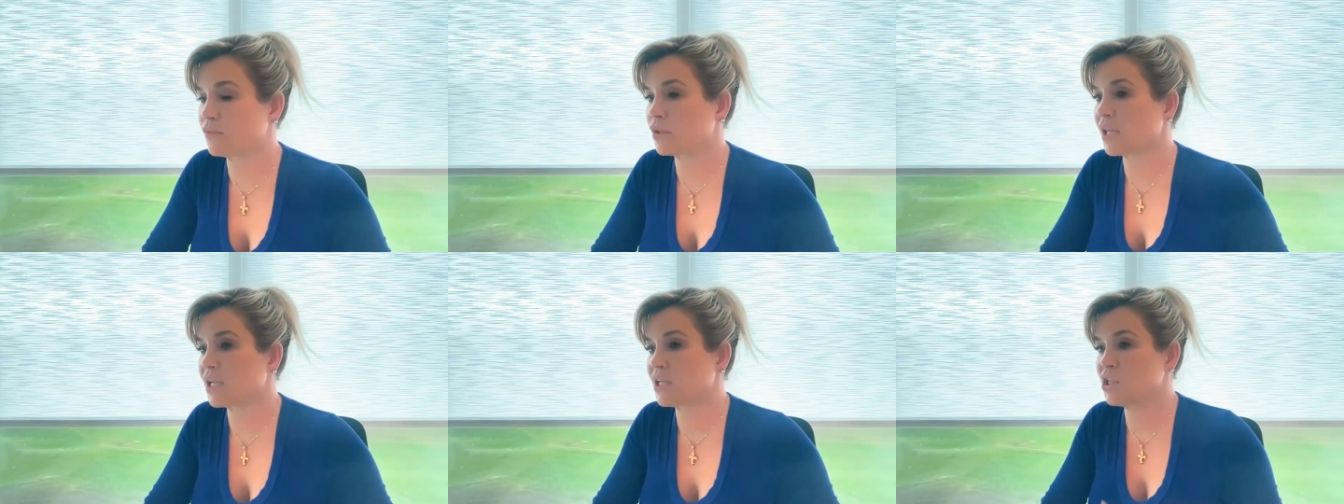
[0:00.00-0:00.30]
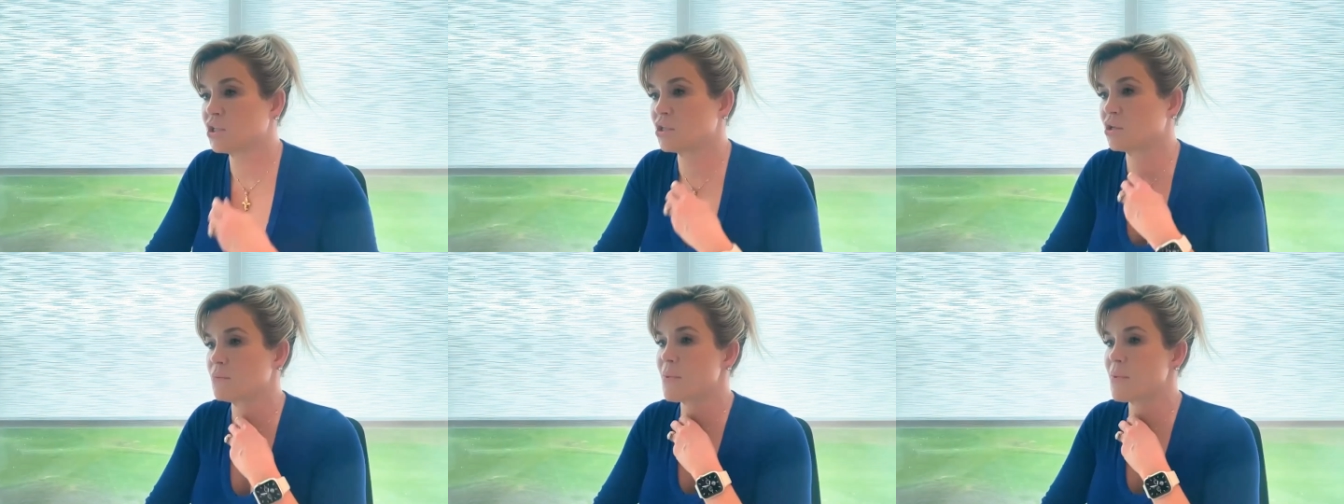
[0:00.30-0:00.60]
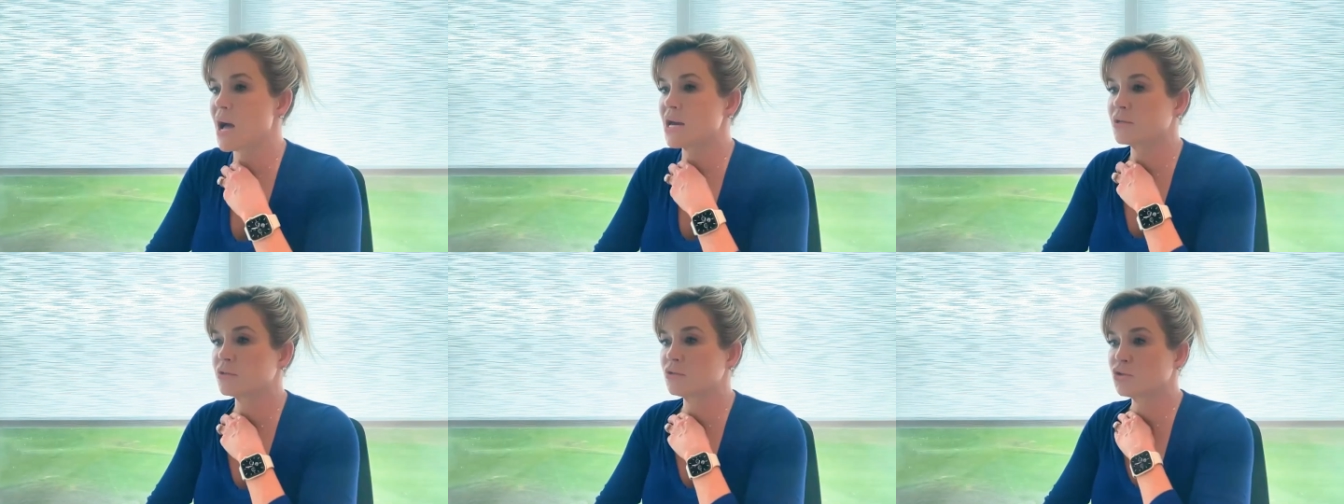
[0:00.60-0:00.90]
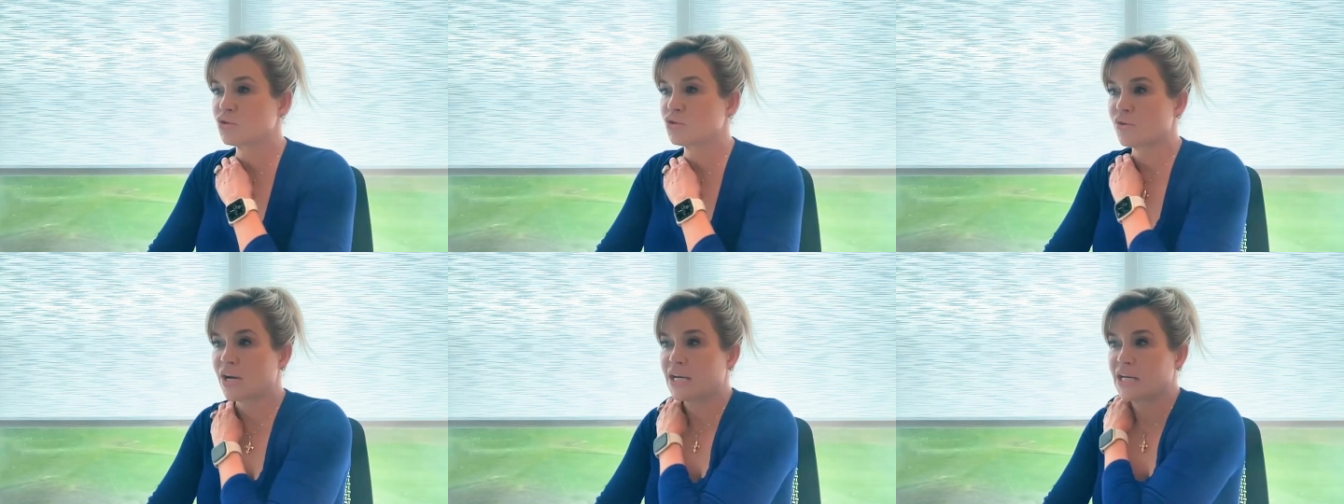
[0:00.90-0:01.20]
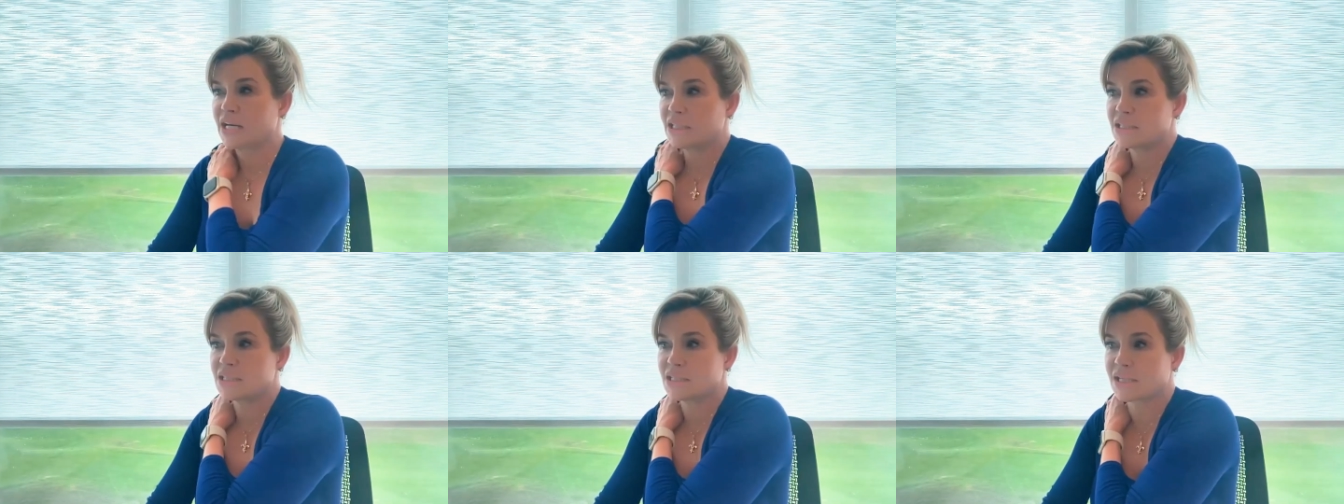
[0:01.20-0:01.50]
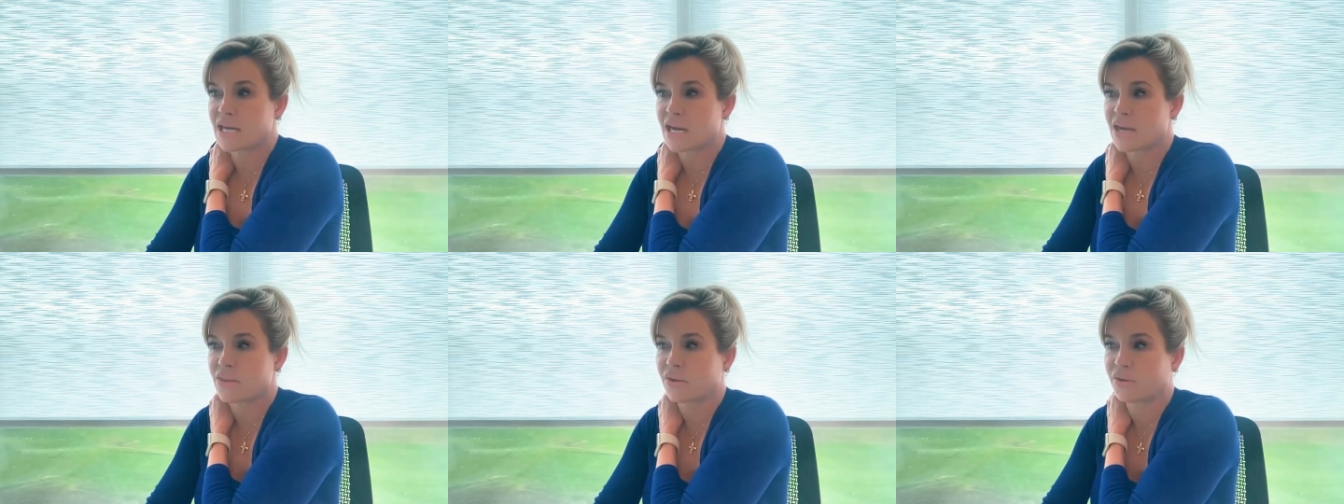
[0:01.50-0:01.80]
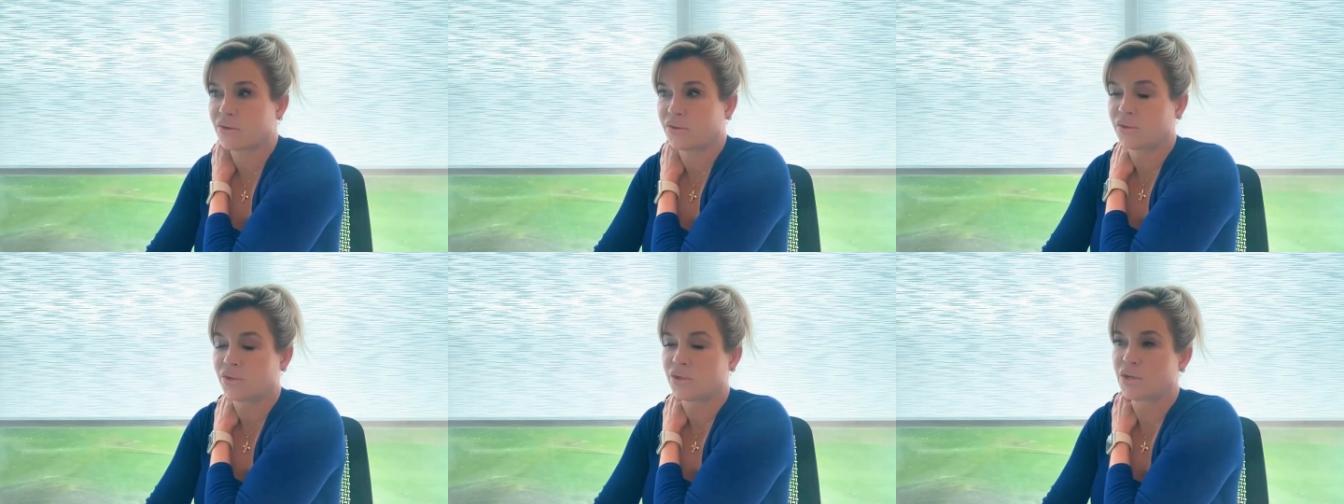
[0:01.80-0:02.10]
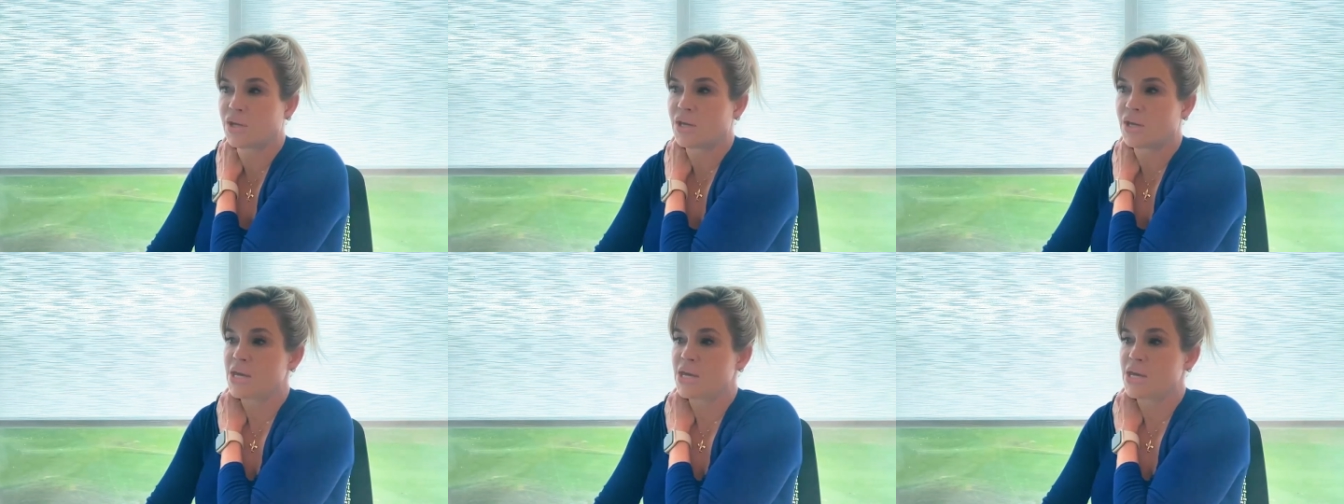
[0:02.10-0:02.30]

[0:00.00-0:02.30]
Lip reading: relational model training together,